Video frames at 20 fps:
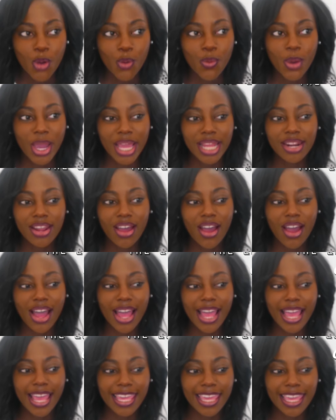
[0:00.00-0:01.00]
when
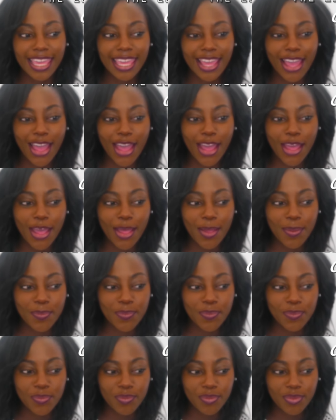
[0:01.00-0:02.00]
I
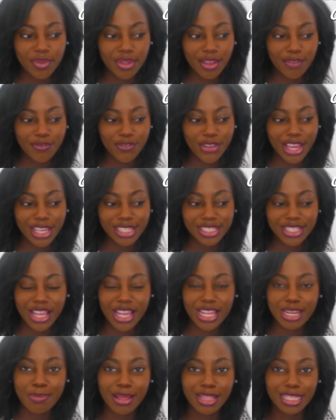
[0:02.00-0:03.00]
um, first
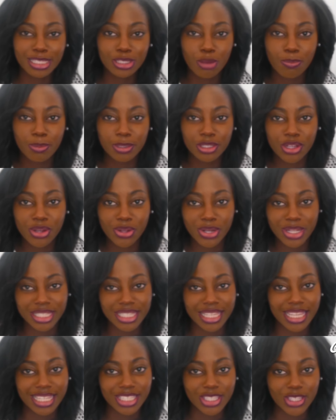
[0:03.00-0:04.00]
heard about this
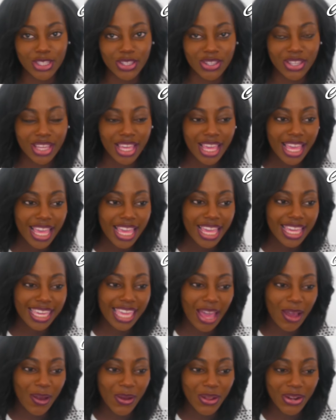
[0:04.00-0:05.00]
opportunity to
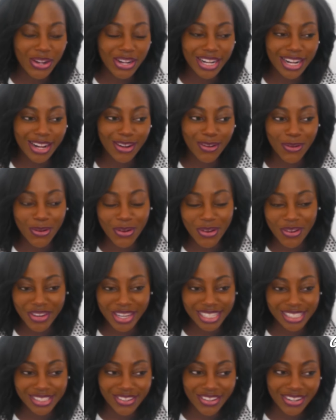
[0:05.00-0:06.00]
get on
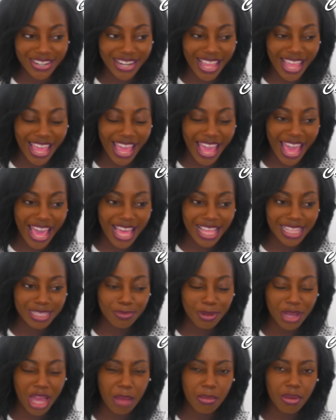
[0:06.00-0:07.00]
lawcareers.net
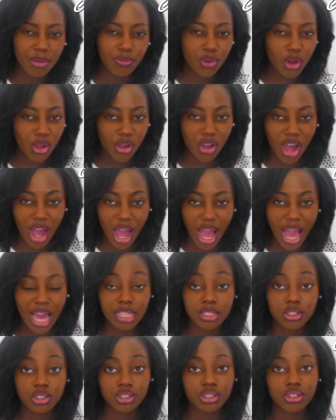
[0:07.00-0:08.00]
and become a vlogger,
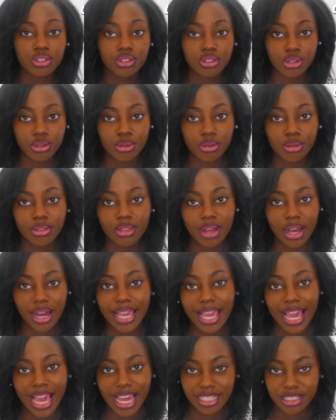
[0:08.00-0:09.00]
I just knew that
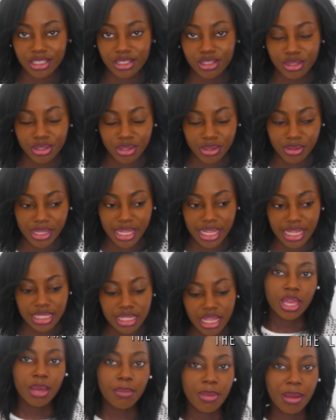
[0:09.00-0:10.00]
I had to do
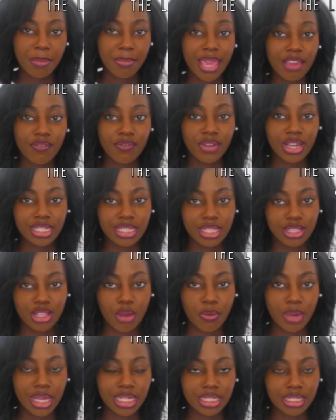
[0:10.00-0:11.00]
this. My main reason
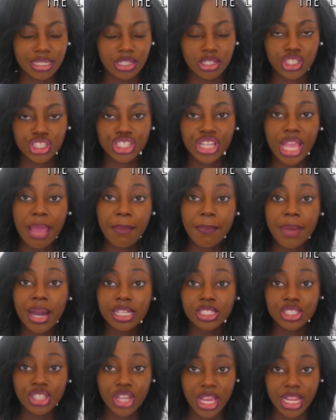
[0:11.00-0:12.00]
though is to share
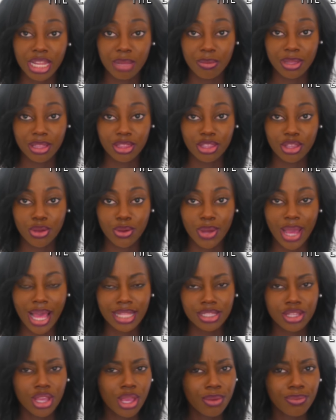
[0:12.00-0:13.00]
my journey with you
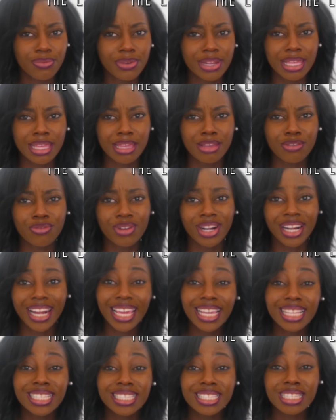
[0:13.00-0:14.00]
and hopefully
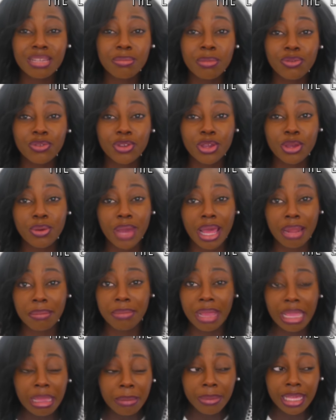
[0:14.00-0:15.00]
relate to some of you and
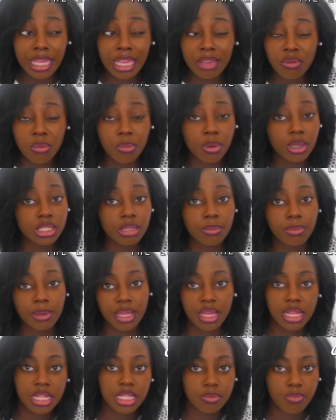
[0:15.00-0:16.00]
maybe even
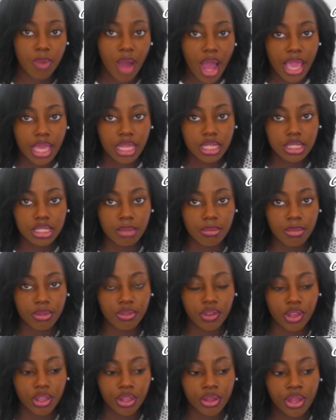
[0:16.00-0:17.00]
possibly inspire some
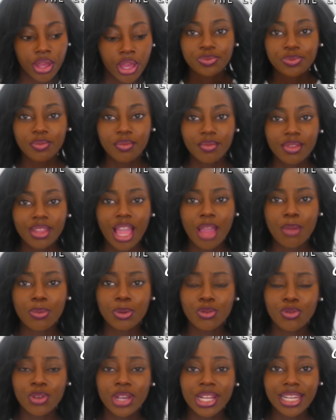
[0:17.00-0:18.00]
of you. I
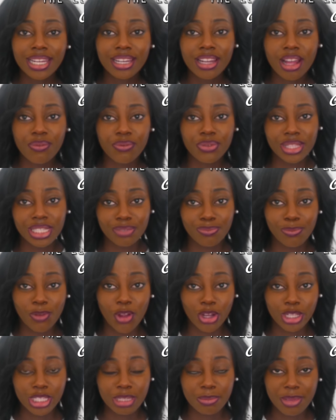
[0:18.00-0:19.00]
would really love for this
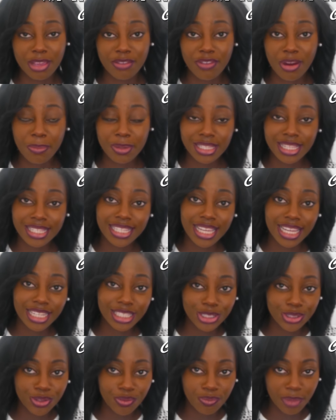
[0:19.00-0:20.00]
vlog to be a
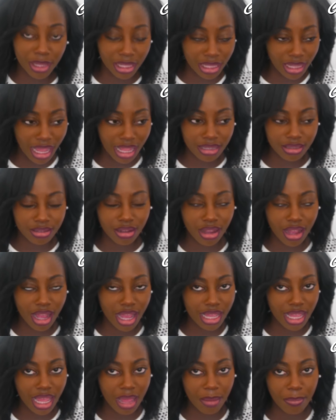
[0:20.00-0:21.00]
representation of me and
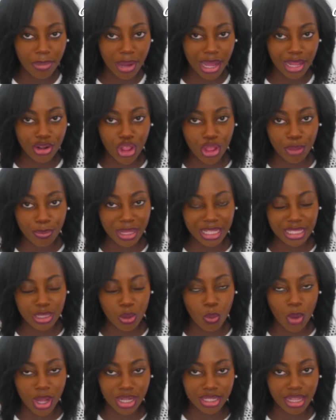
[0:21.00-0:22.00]
I am by no means
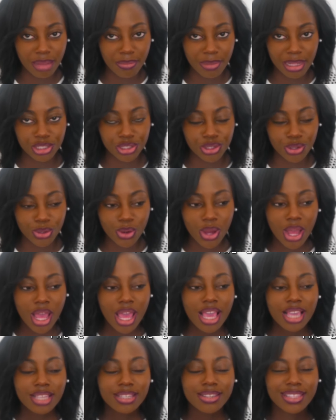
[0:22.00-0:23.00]
one dimensional
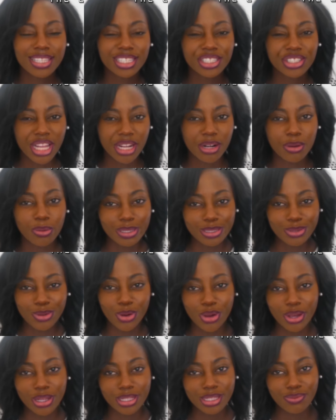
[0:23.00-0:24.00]
so this channel is
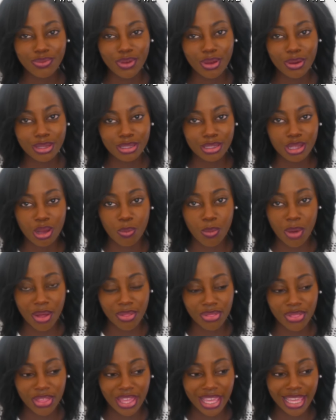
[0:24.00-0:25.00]
not going to focus on
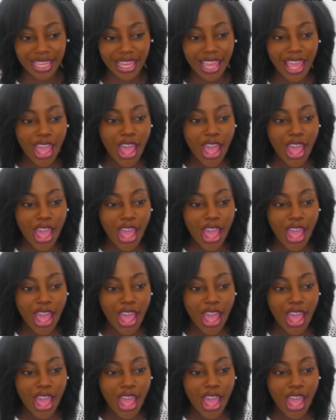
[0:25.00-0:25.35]
one thing.